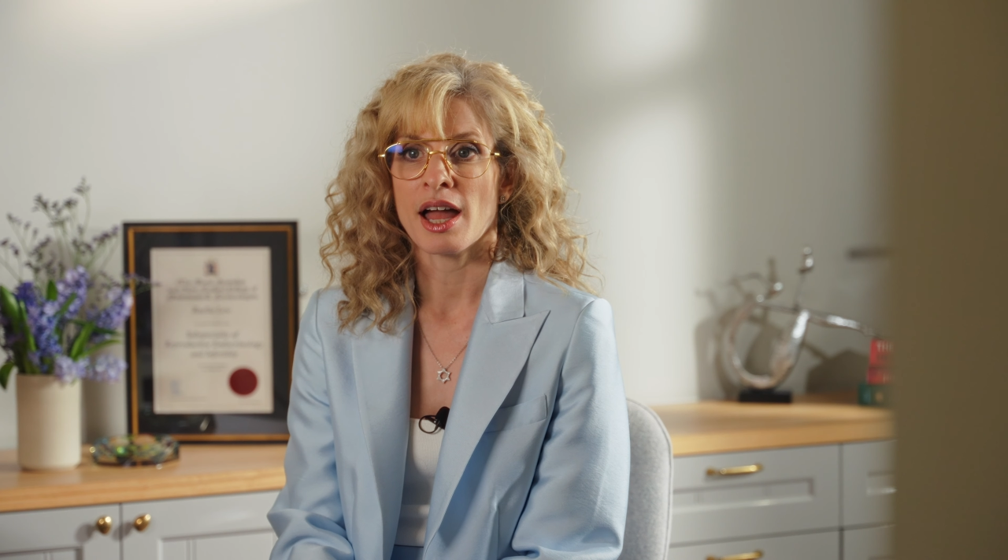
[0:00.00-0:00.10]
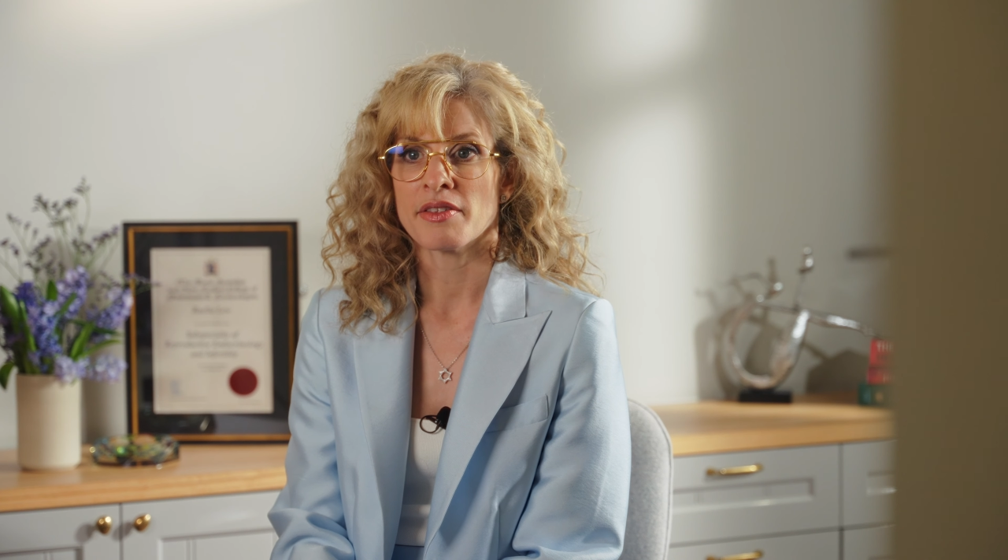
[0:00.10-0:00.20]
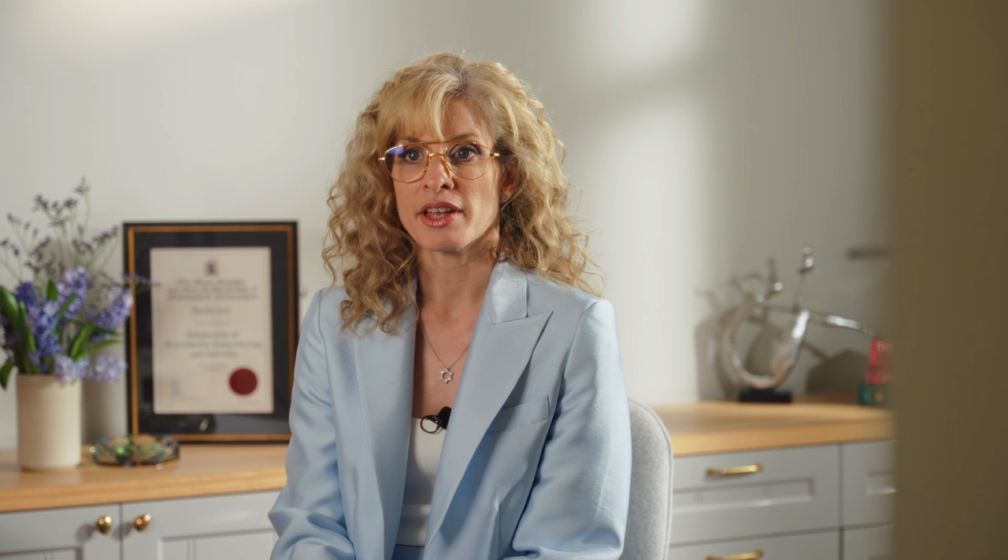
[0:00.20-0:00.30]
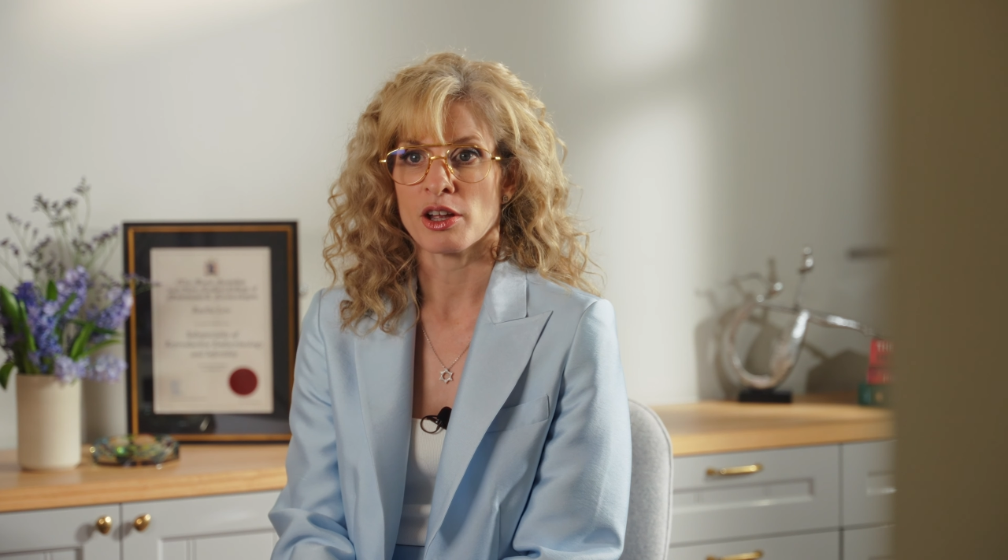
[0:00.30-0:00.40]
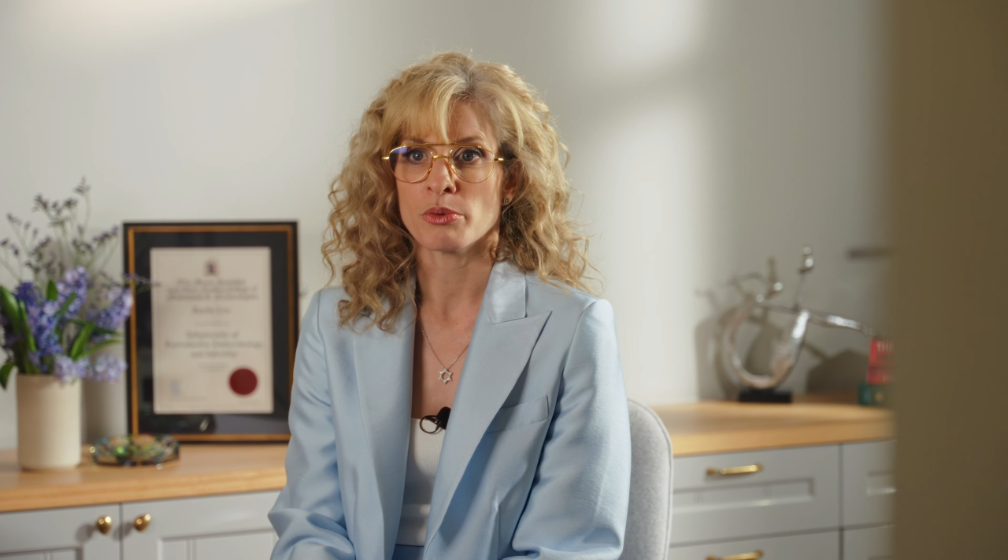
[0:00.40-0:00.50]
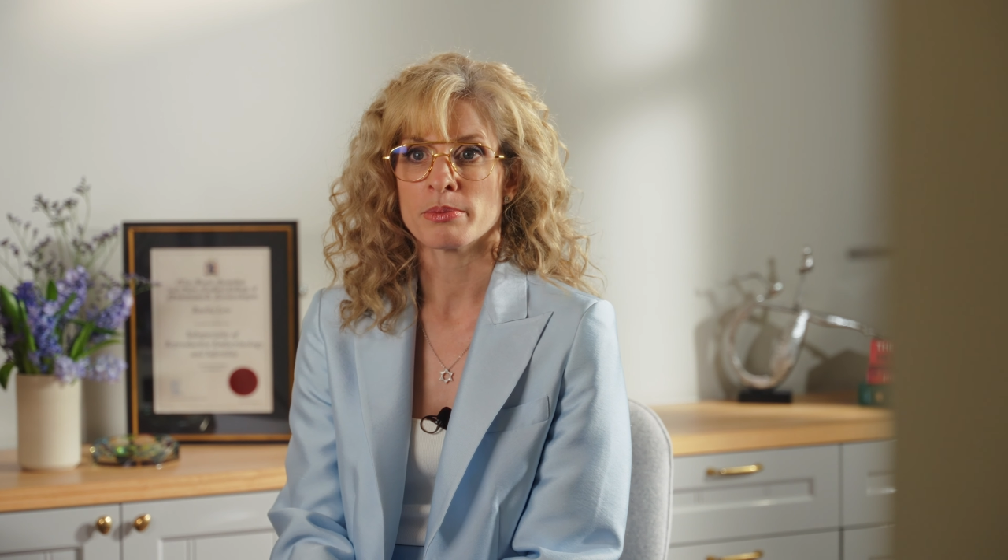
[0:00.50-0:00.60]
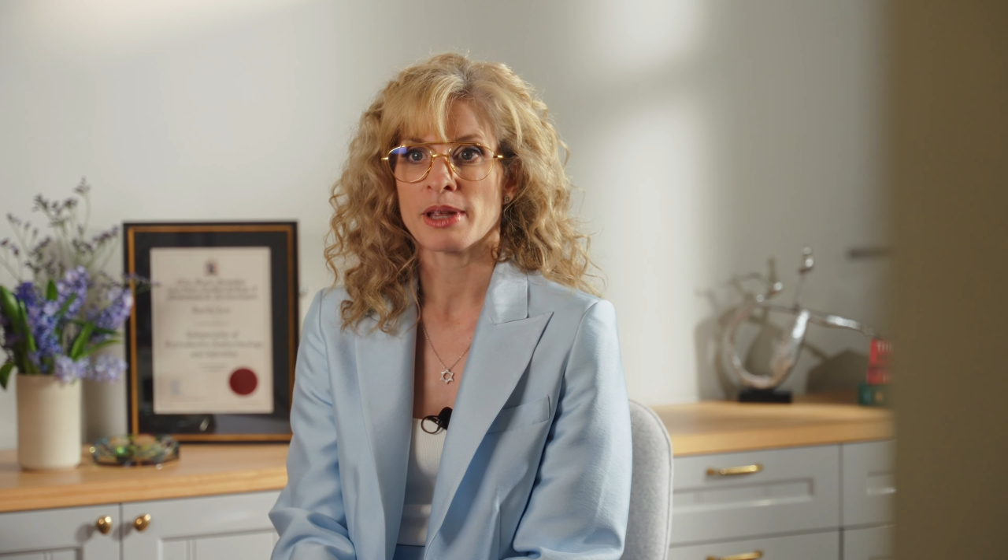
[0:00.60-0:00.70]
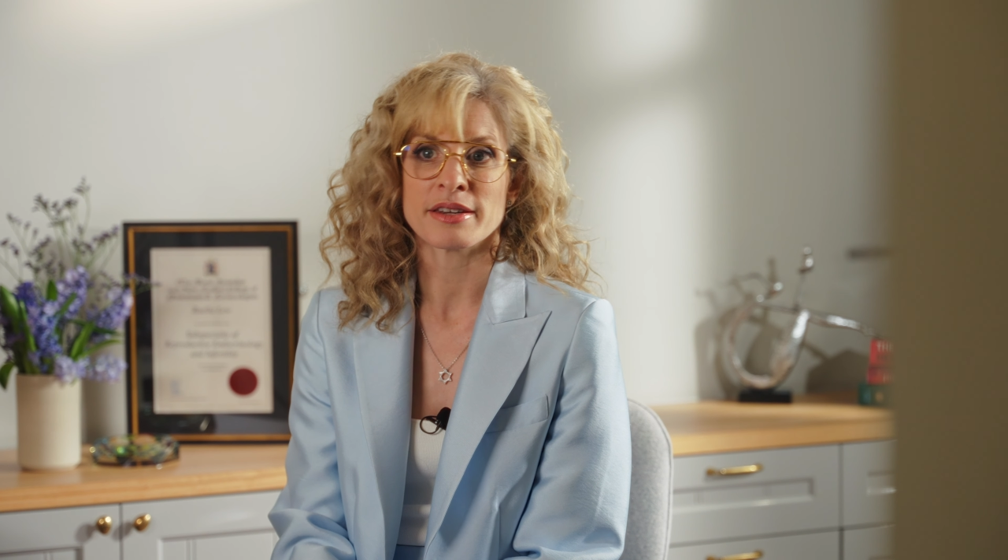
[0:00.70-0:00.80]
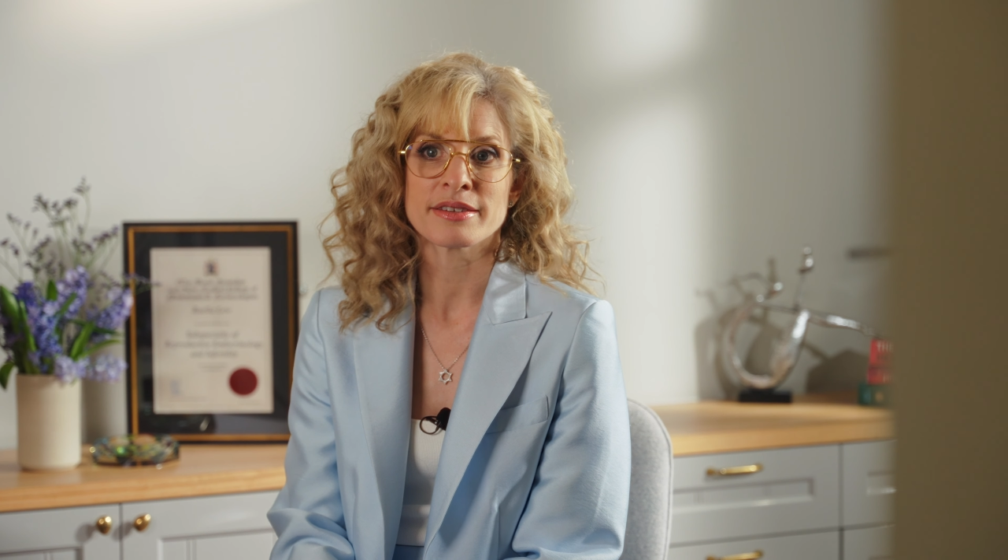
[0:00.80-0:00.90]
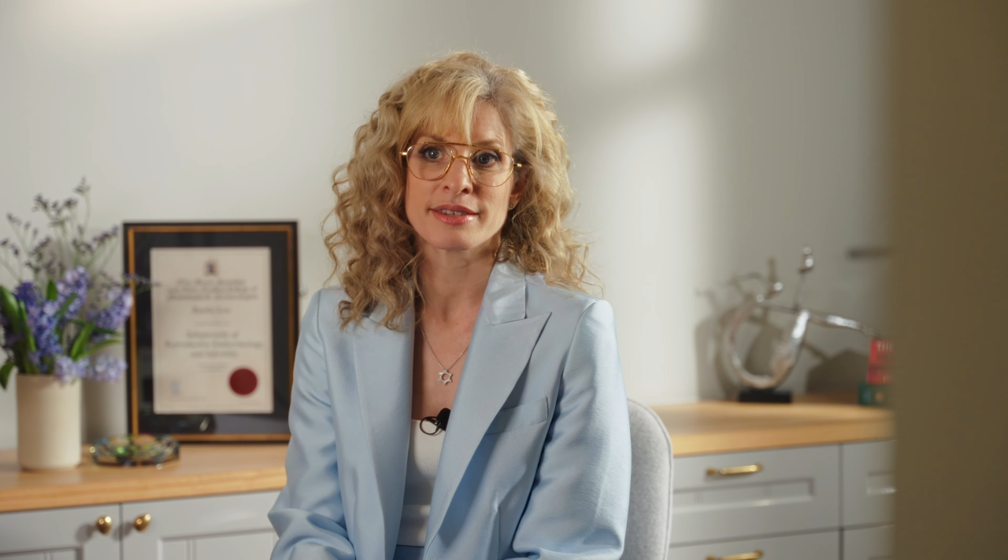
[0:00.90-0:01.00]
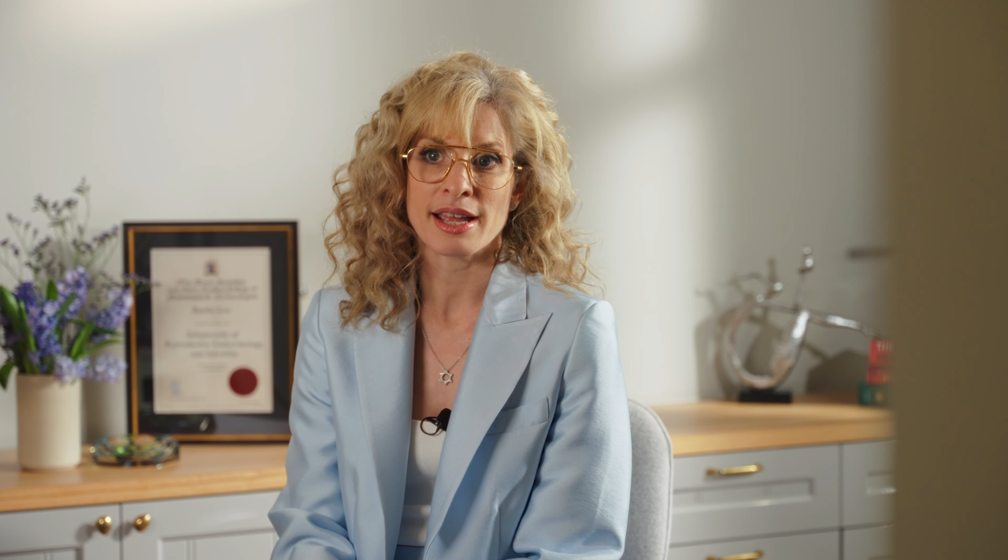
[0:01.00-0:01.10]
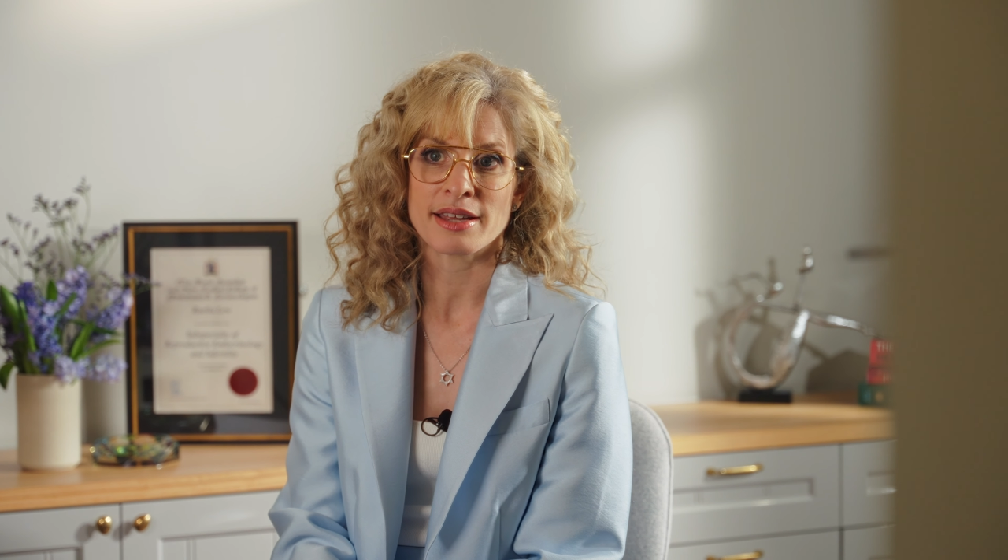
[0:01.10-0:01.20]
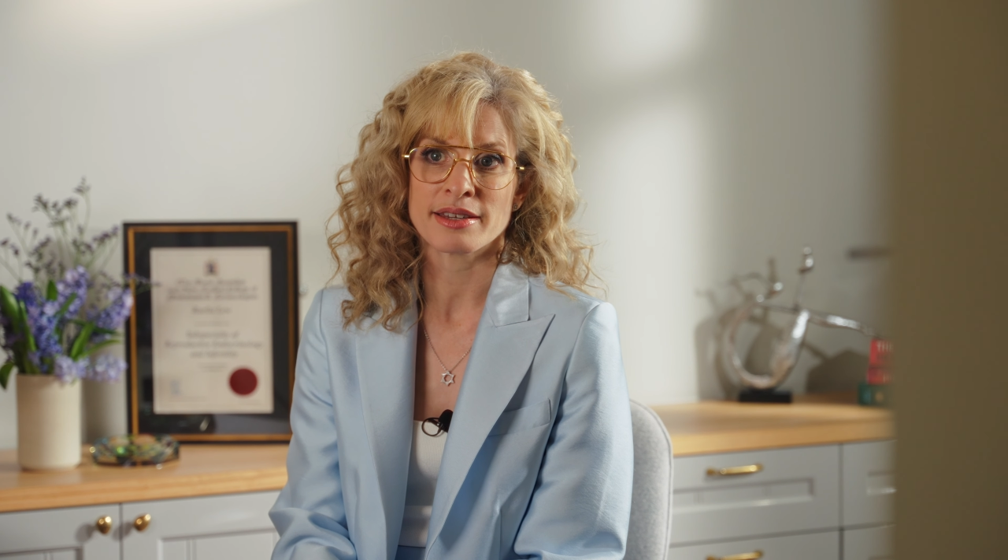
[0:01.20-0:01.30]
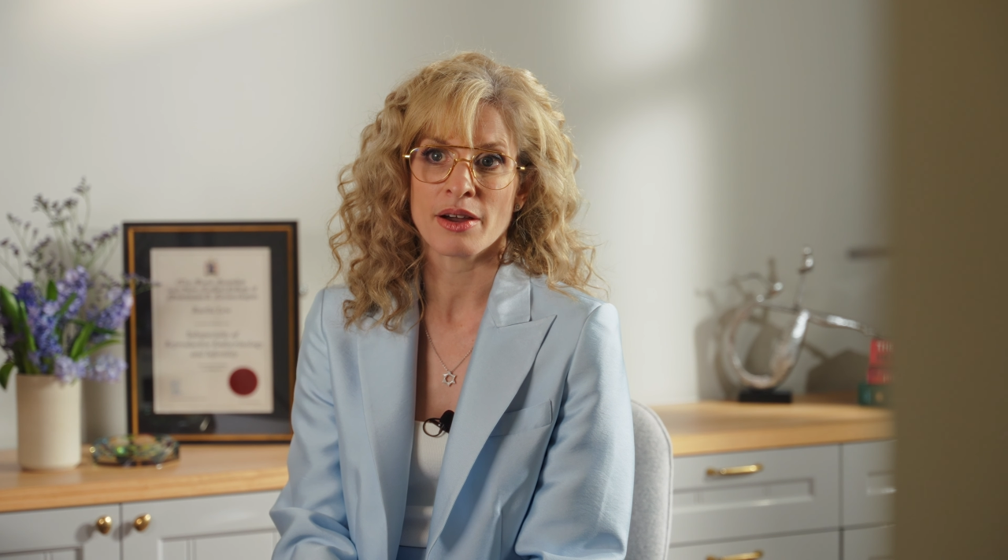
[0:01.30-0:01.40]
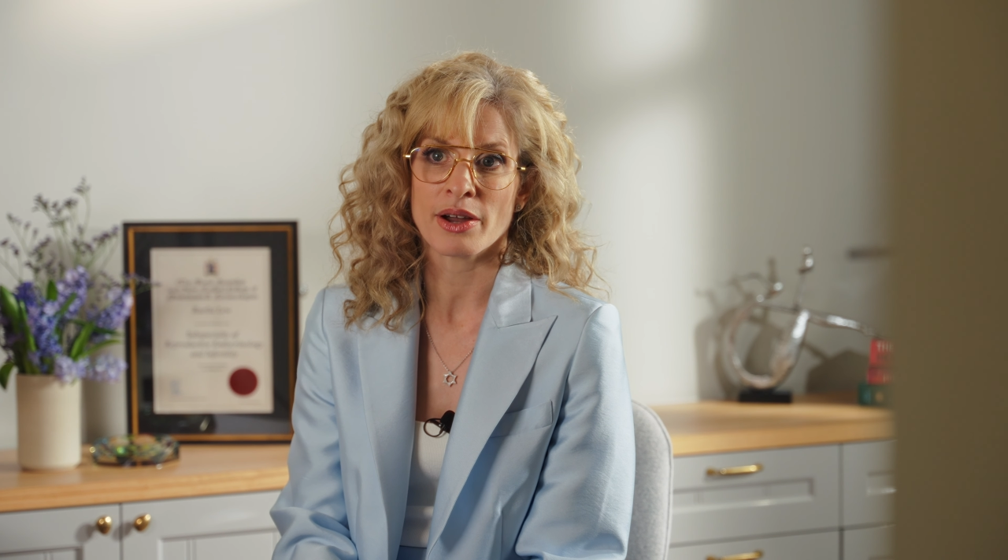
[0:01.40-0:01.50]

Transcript: and that helps me understand how